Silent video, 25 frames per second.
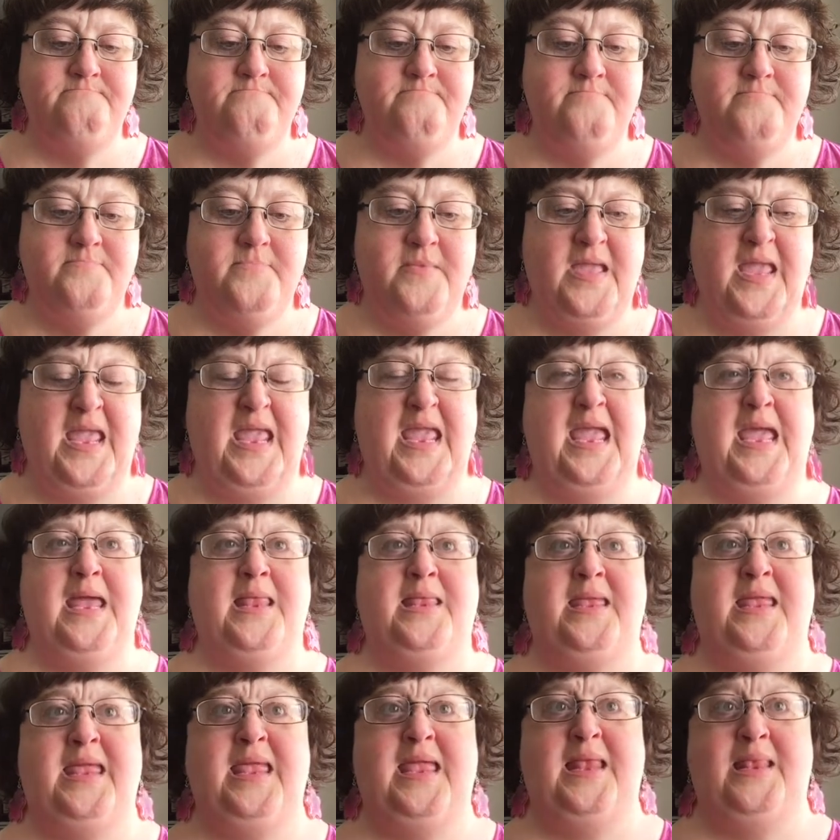
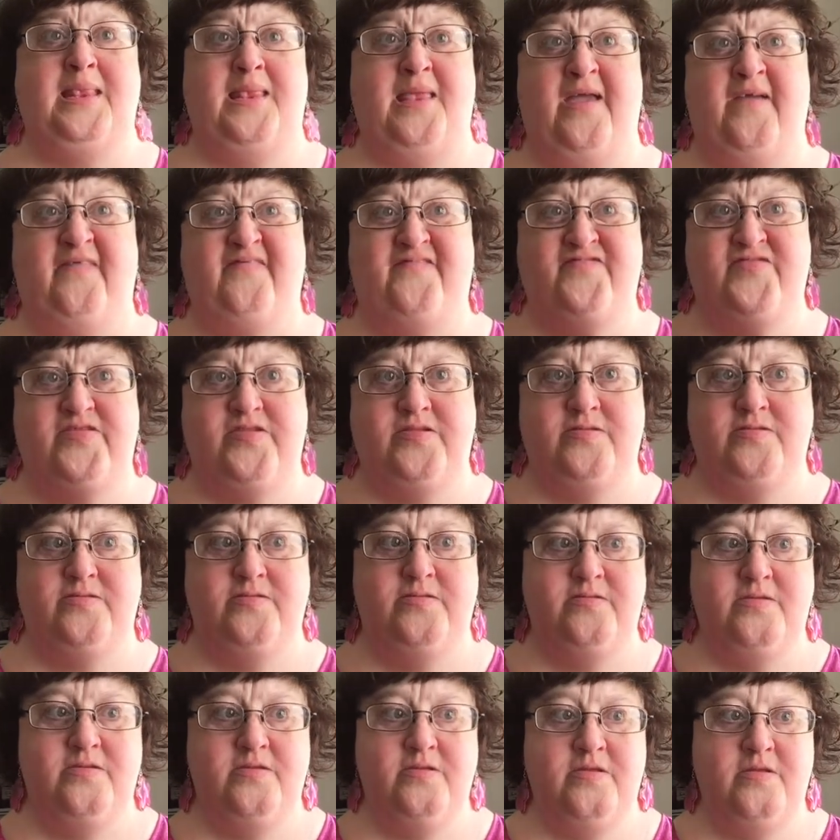He had left
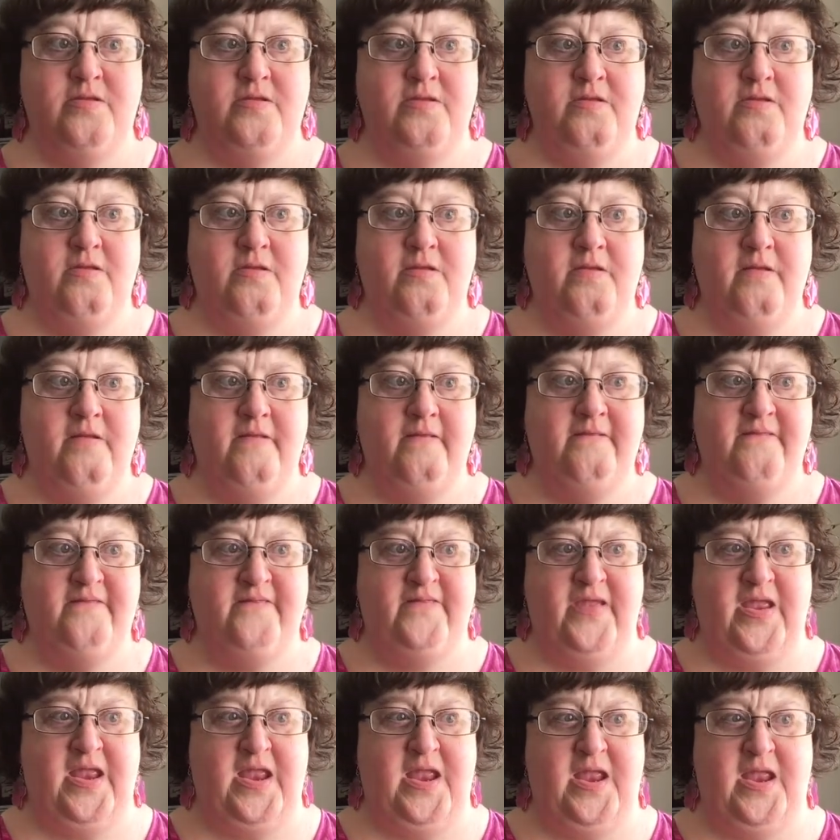
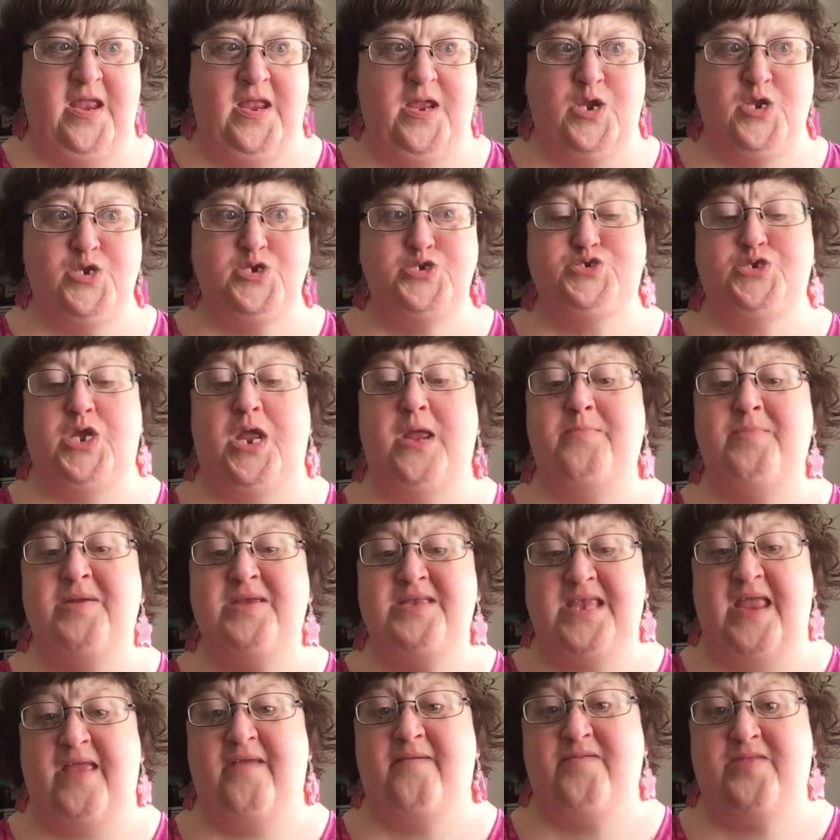the
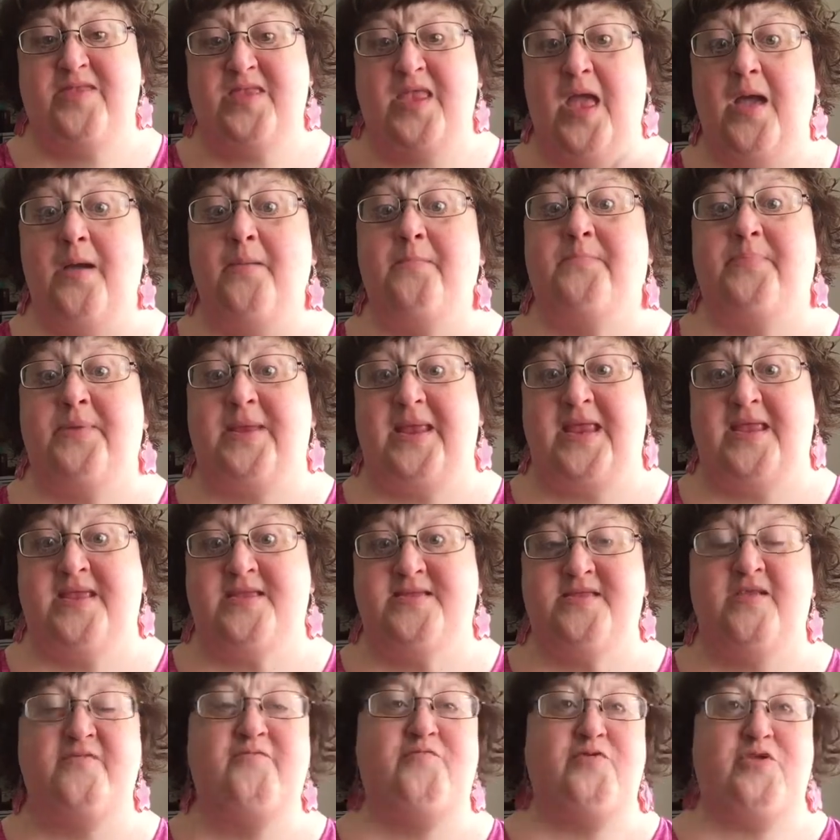Jamie Davis company
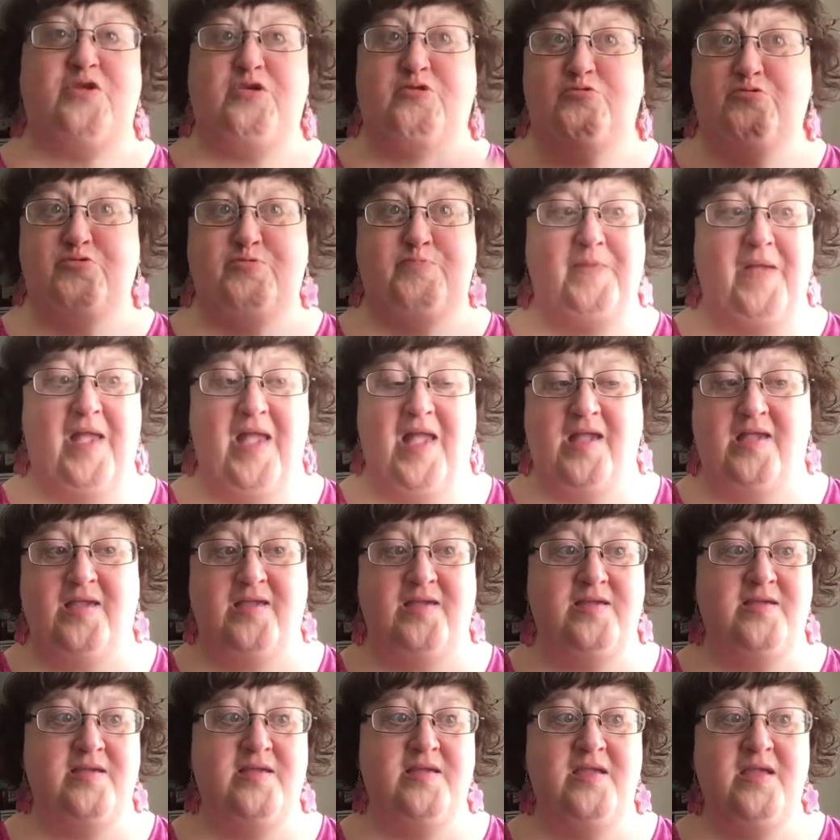several years back
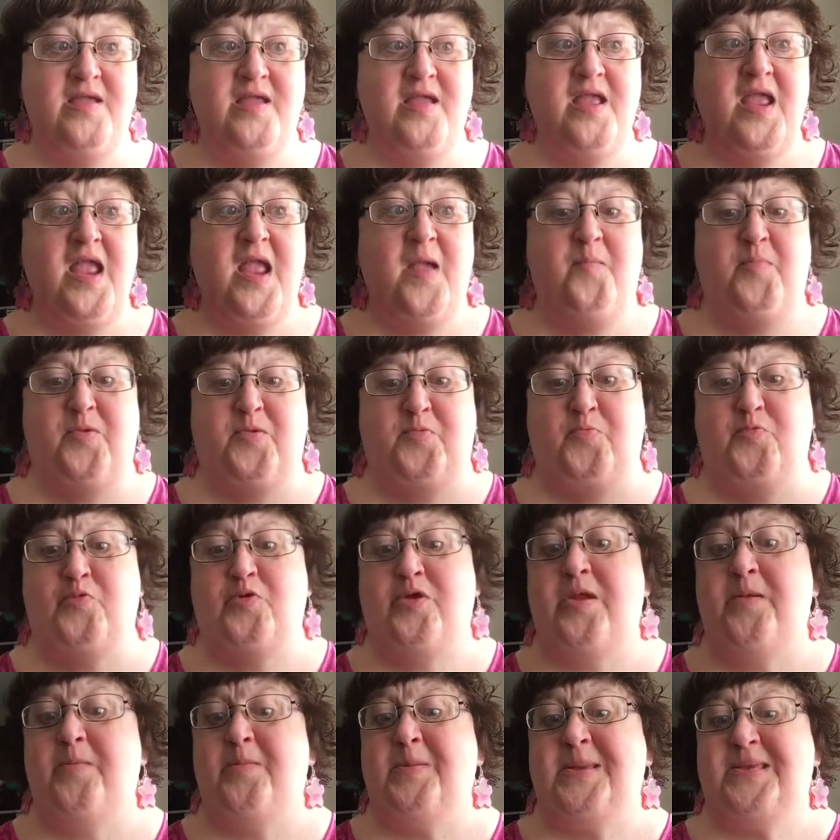and was
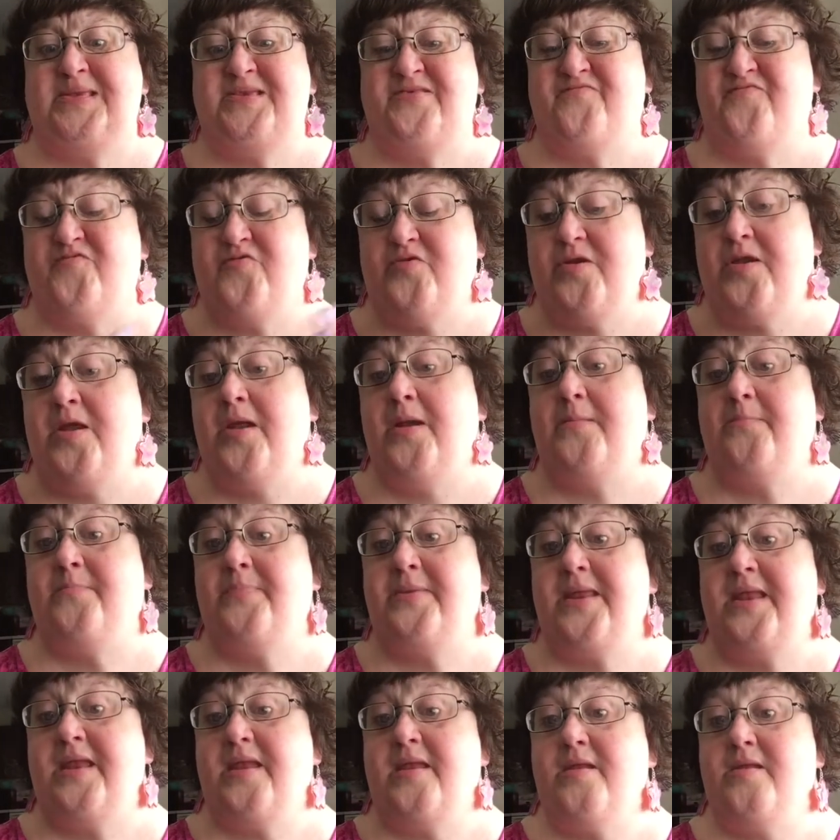working with a different
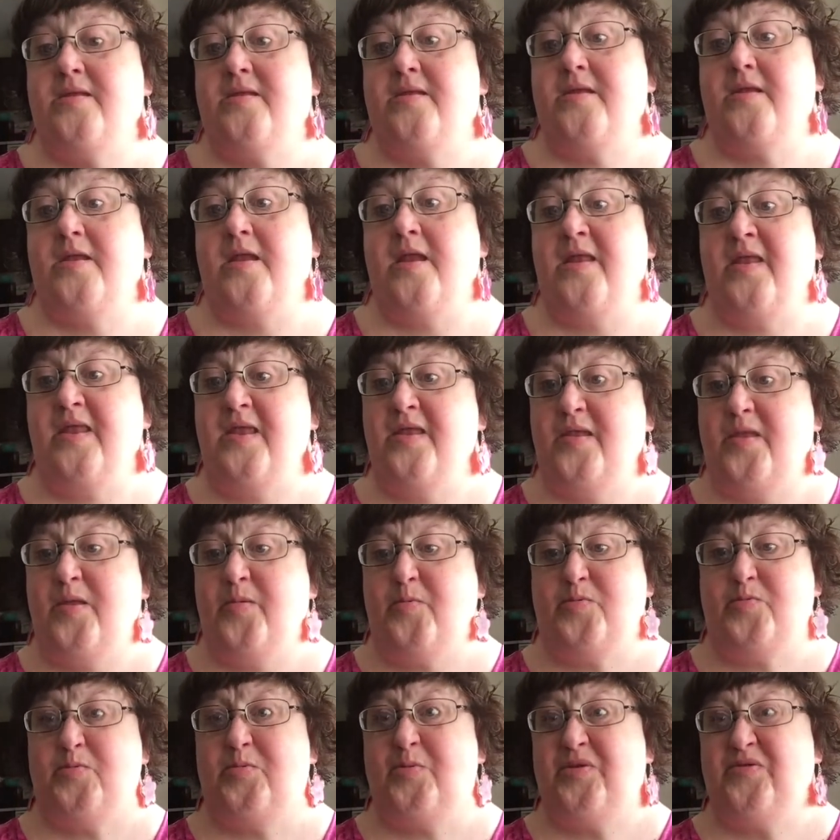company. I think he
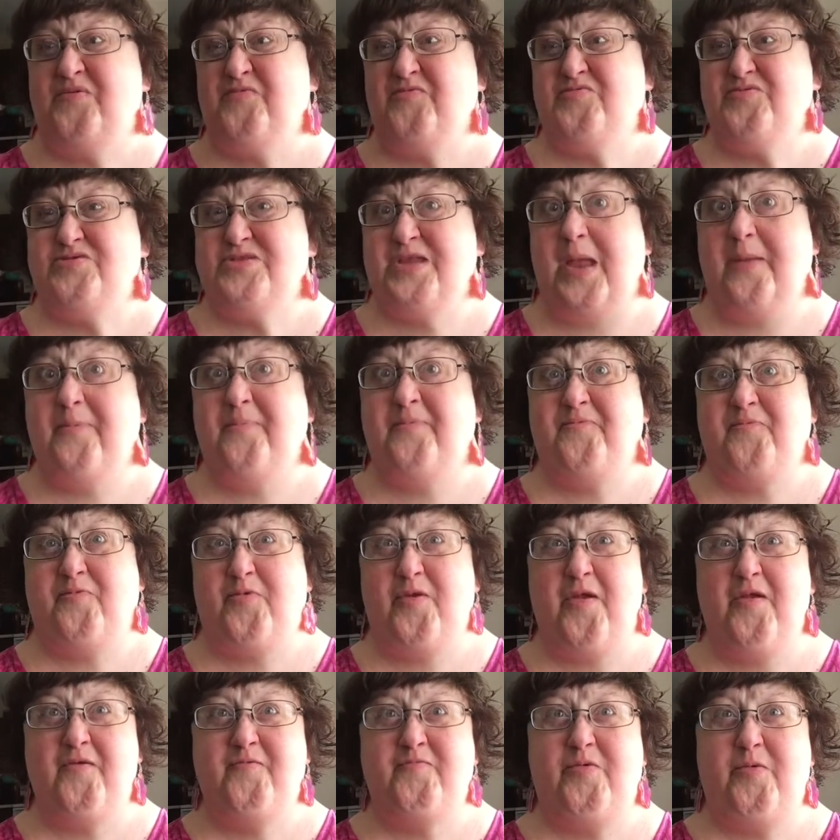was doing a different type of
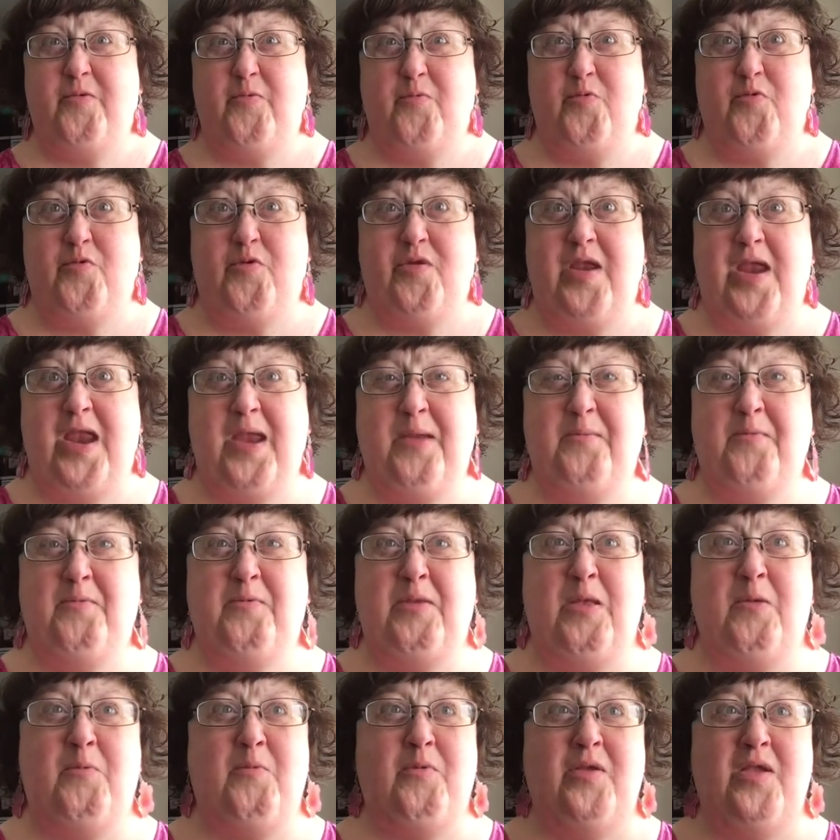recovery work. I can't remember
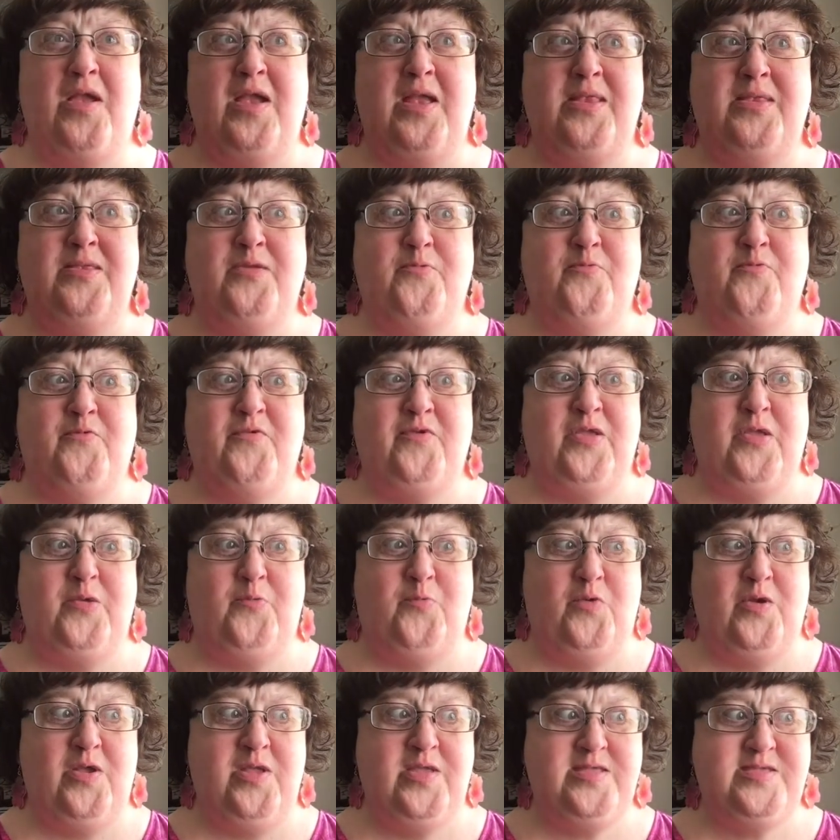now what kind of what it
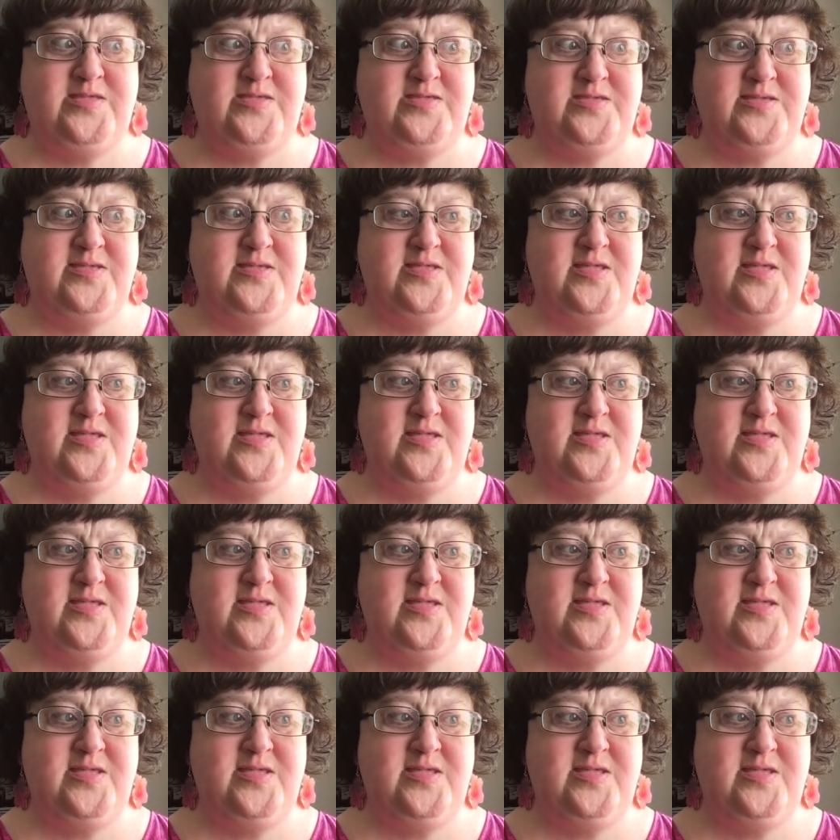was.